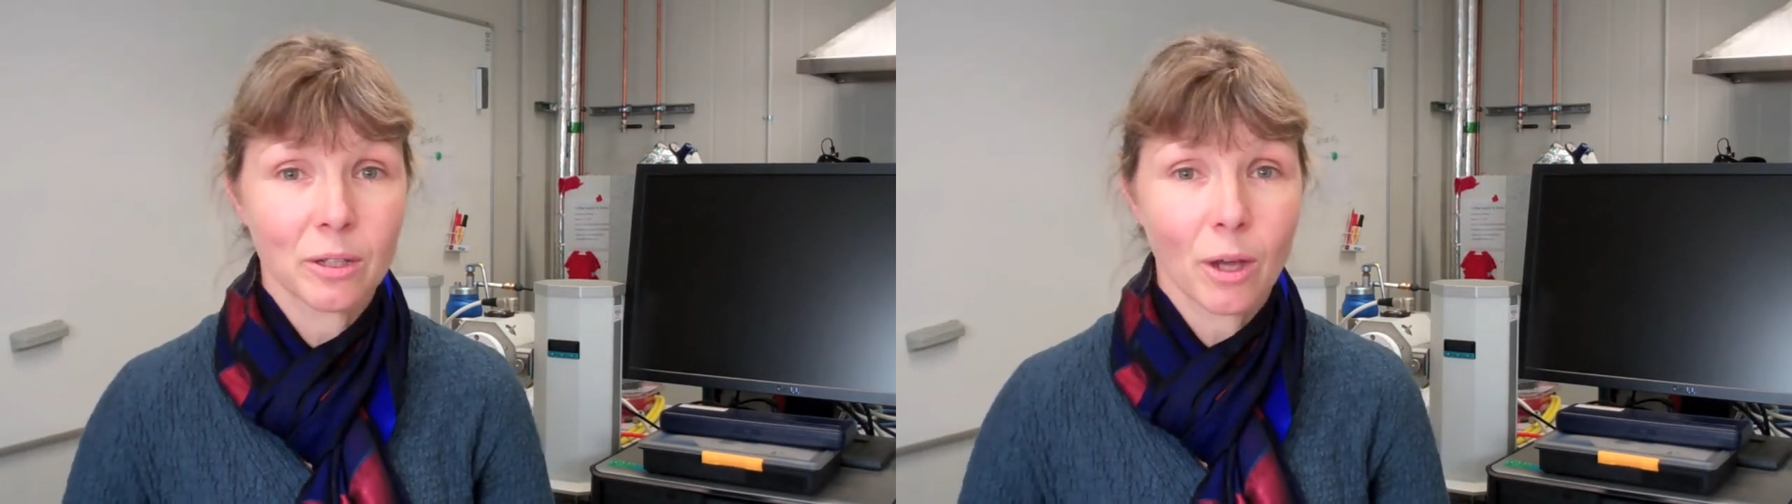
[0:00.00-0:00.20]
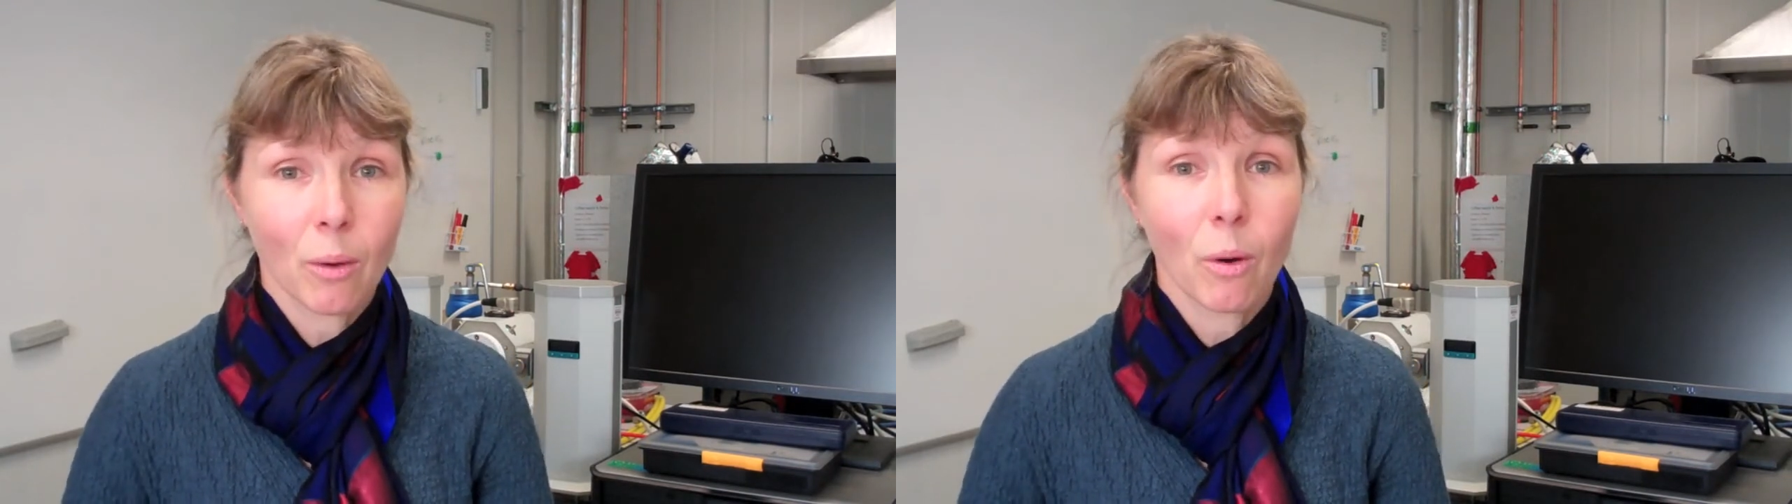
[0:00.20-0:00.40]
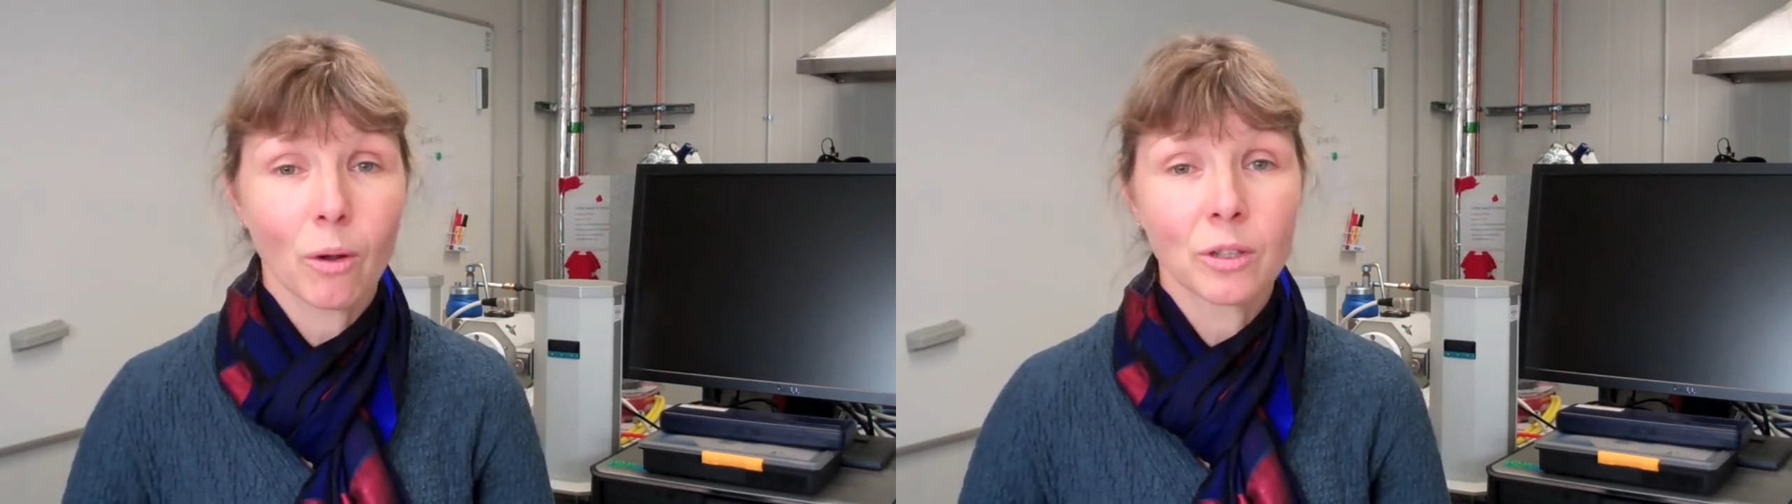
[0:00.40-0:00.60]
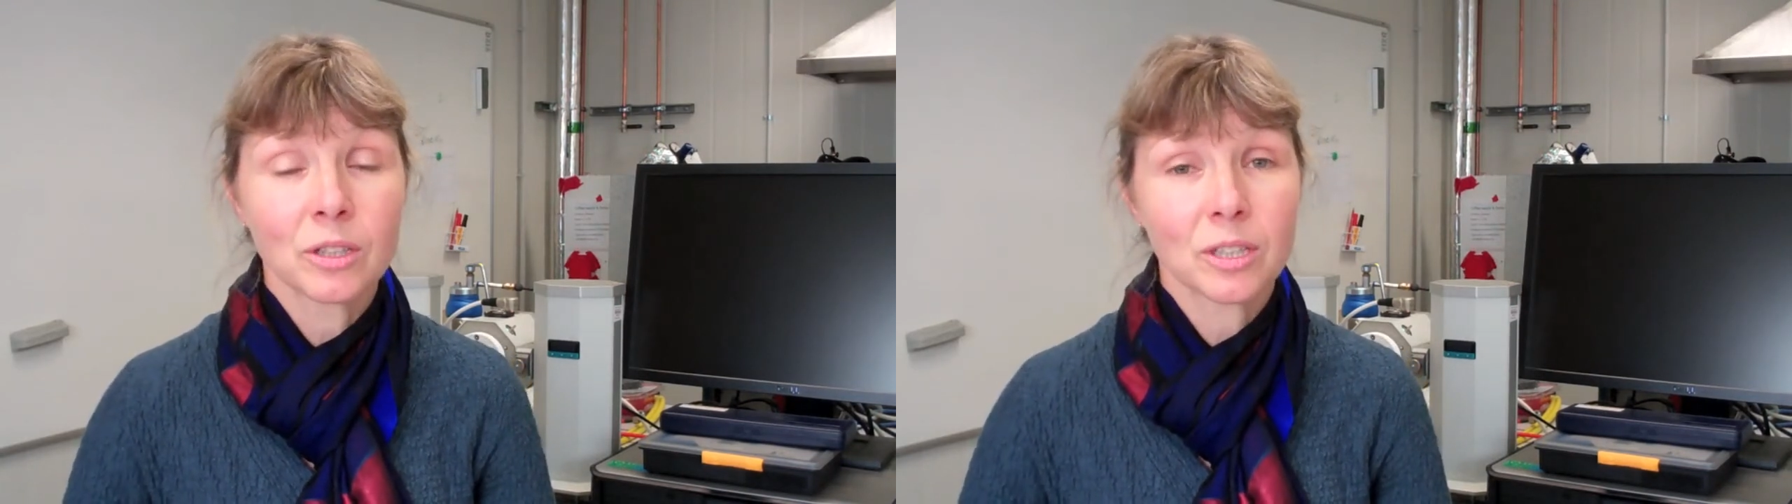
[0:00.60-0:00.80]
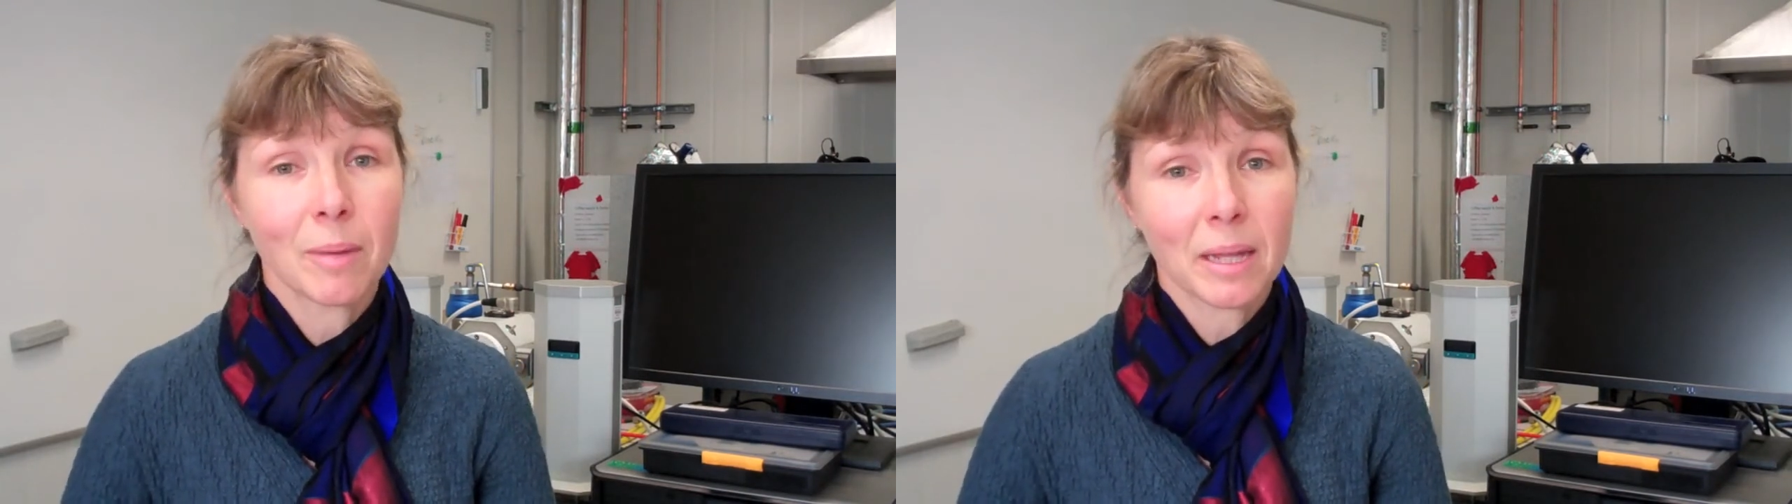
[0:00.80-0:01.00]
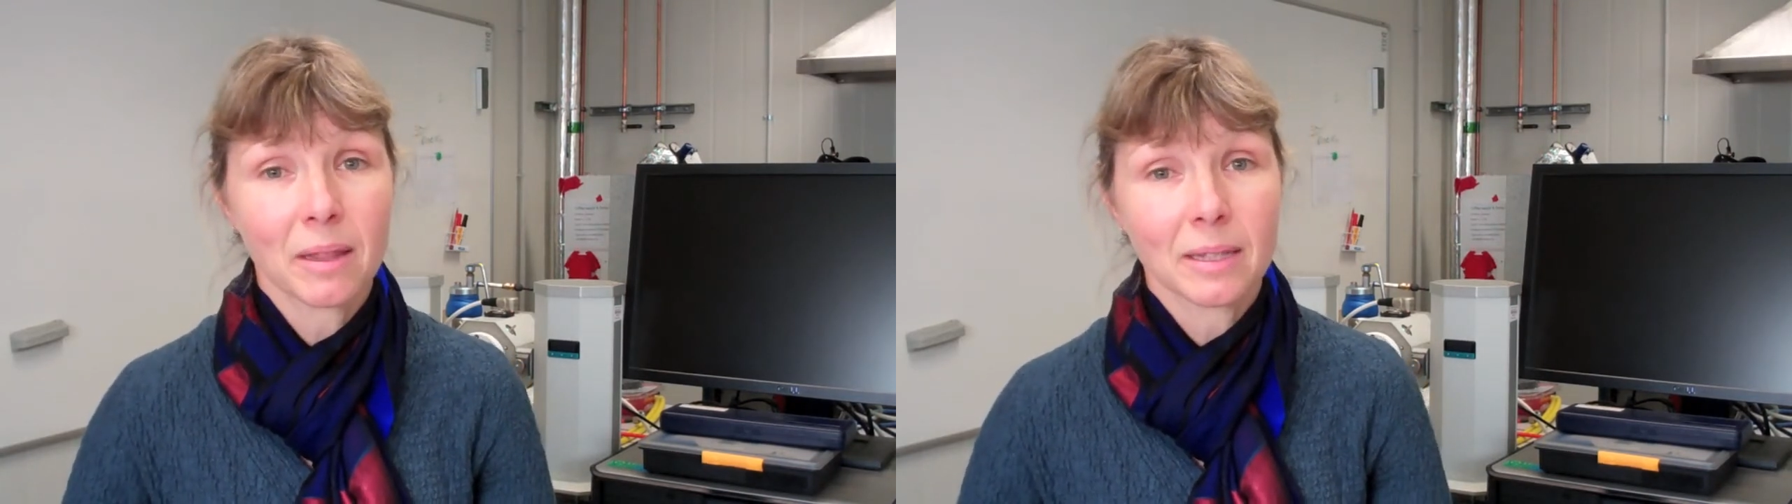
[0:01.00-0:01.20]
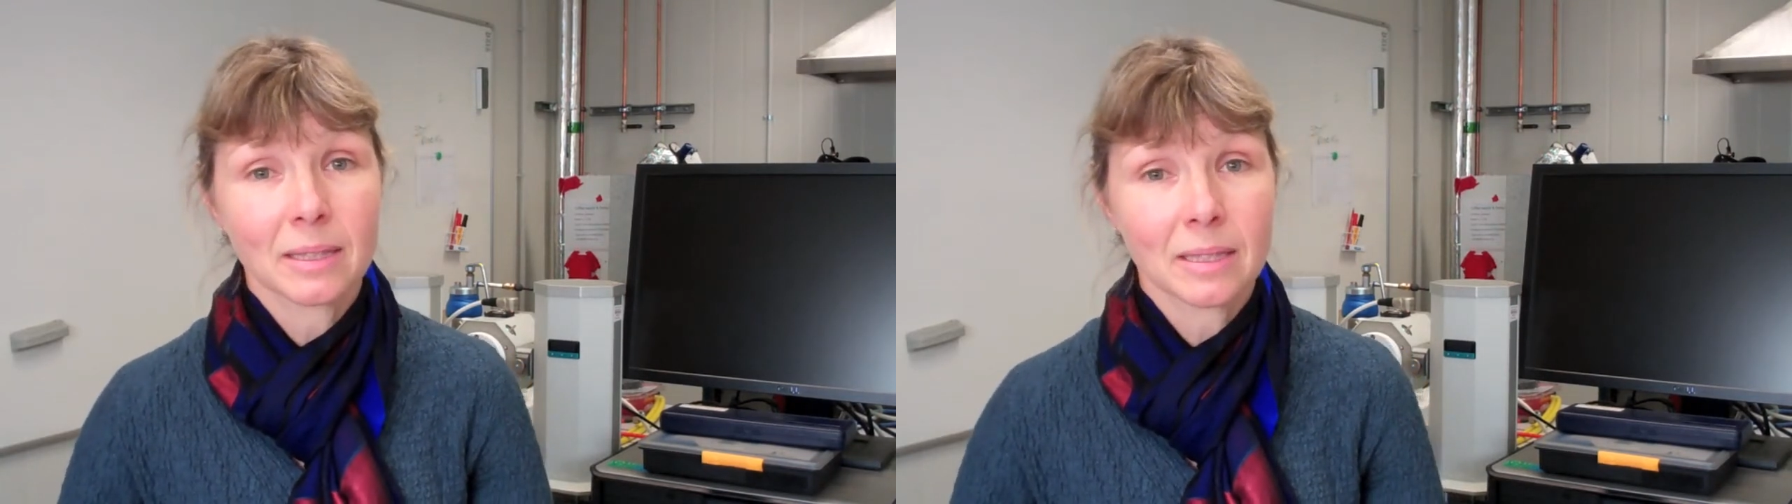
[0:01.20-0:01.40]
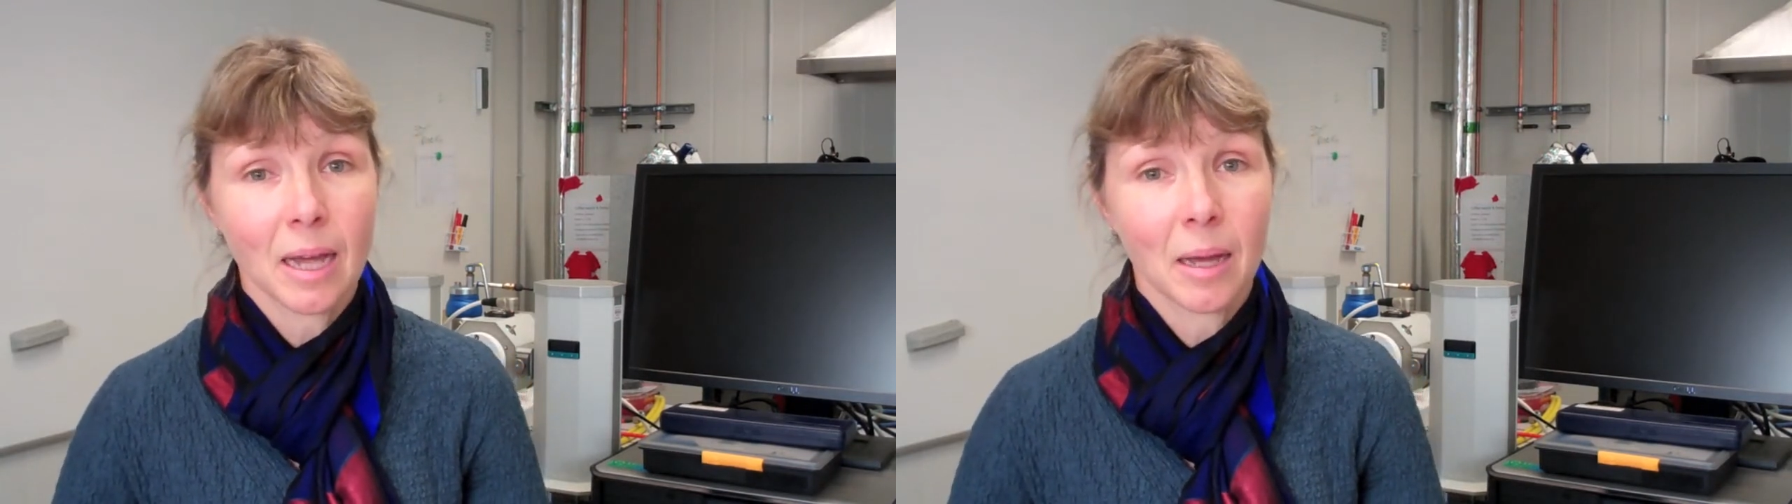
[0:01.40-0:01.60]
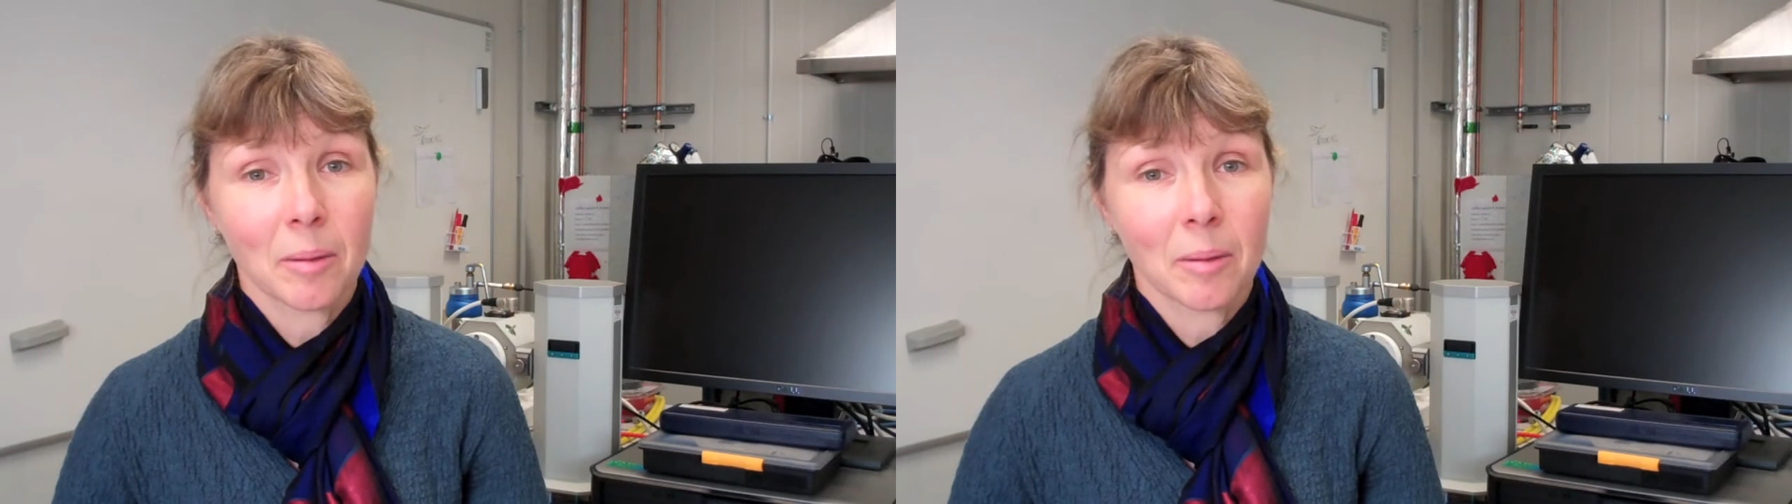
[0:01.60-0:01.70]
go on to make things